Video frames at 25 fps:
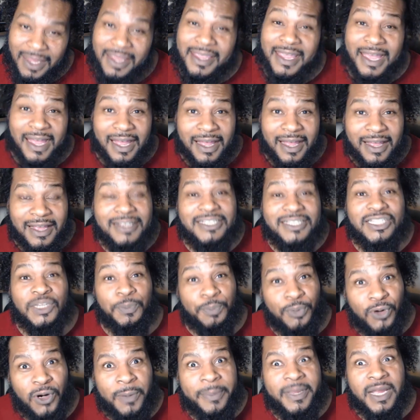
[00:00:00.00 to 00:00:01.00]
Yeah,
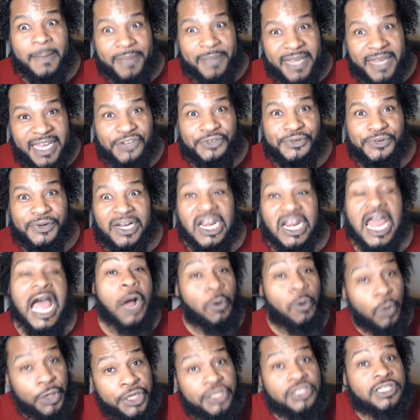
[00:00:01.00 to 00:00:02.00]
support me on Patreon.
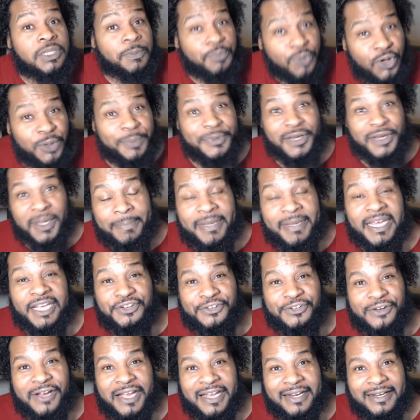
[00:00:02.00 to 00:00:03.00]
Now will you support me on
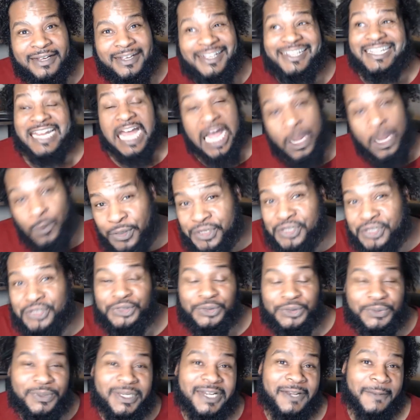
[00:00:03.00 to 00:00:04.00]
Patreon? Now will you
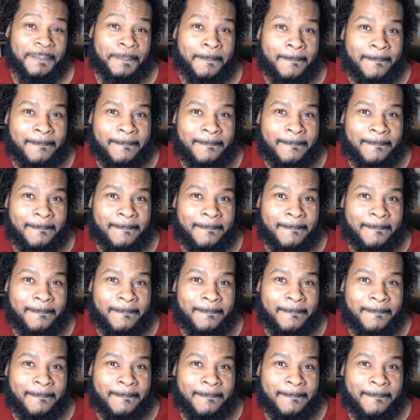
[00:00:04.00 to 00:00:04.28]
do it?